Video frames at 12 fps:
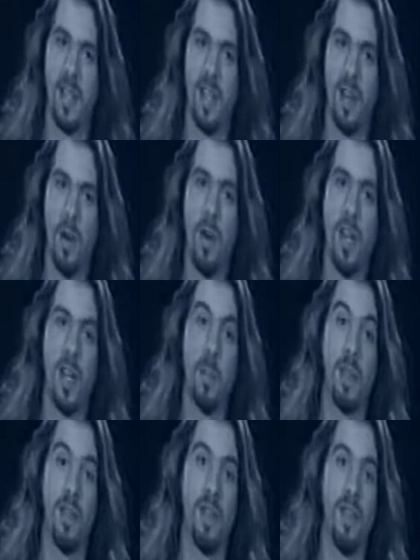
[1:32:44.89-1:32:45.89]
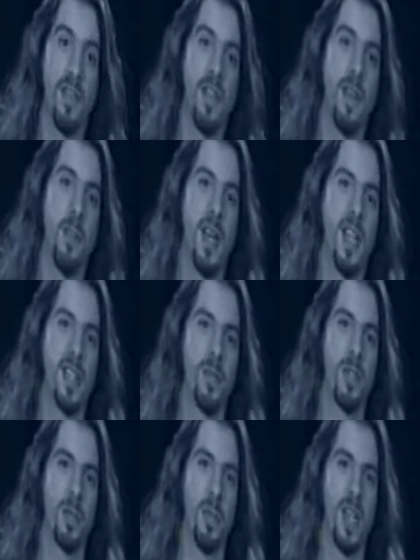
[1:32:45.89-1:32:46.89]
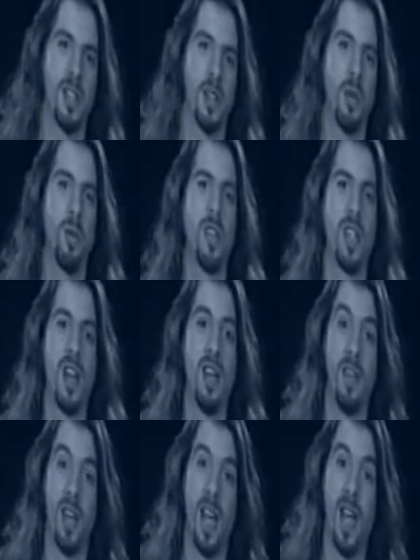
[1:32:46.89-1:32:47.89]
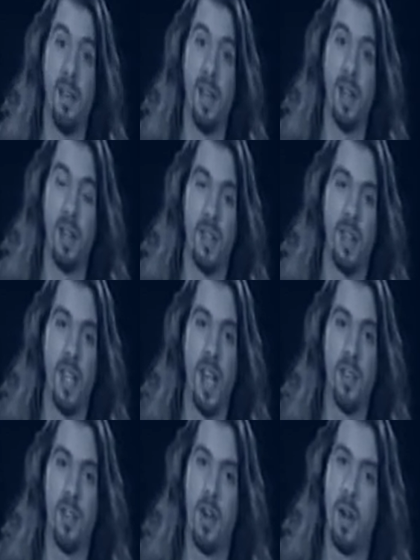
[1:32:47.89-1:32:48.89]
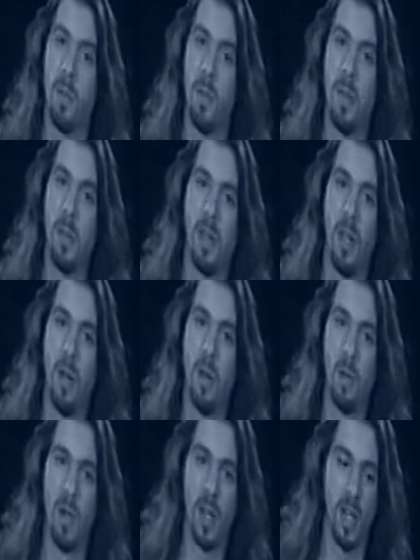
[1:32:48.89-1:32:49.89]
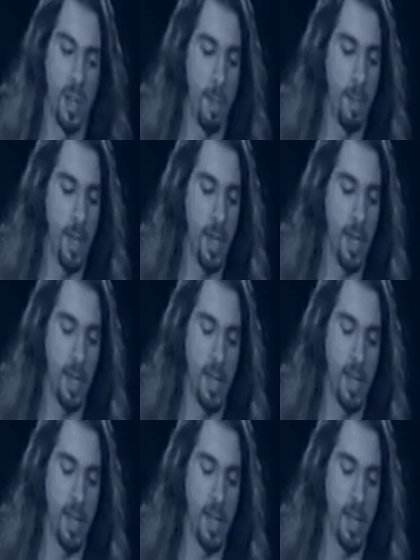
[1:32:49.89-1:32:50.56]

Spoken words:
or you can put the fifth in the bass, which makes the chord sound even heavier, so the F sharp will be below the B.